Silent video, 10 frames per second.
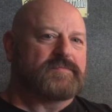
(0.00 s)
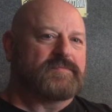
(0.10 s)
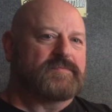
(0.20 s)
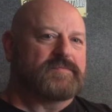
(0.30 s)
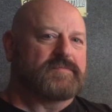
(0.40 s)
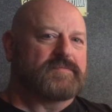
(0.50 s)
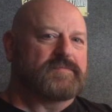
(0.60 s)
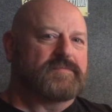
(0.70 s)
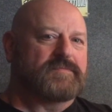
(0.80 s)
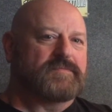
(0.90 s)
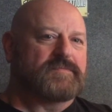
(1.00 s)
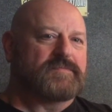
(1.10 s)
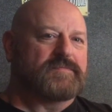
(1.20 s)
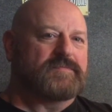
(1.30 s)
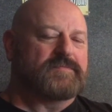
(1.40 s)

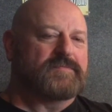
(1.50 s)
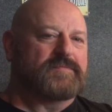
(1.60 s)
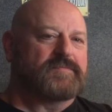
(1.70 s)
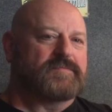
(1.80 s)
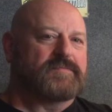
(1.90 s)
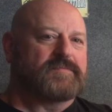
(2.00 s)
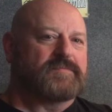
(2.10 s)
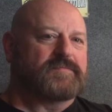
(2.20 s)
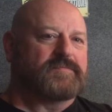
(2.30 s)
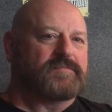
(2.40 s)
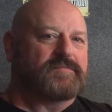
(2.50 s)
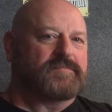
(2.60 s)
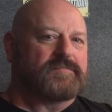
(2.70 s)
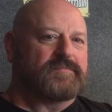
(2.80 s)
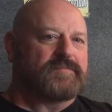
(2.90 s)

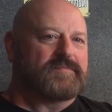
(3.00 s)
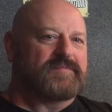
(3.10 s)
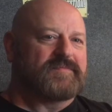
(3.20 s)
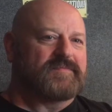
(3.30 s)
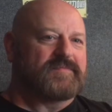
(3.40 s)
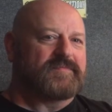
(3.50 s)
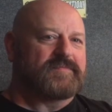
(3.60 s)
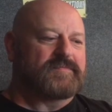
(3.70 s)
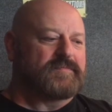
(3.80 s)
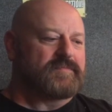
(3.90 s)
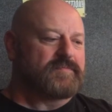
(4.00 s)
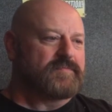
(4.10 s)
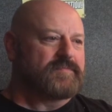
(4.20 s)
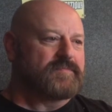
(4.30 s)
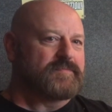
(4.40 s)

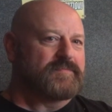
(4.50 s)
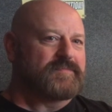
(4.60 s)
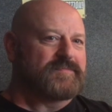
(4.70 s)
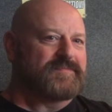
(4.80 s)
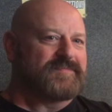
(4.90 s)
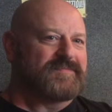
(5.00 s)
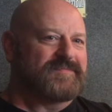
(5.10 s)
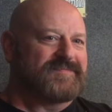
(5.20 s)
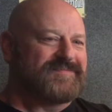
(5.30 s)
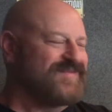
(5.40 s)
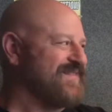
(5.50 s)
No words are spoken by the person on screen.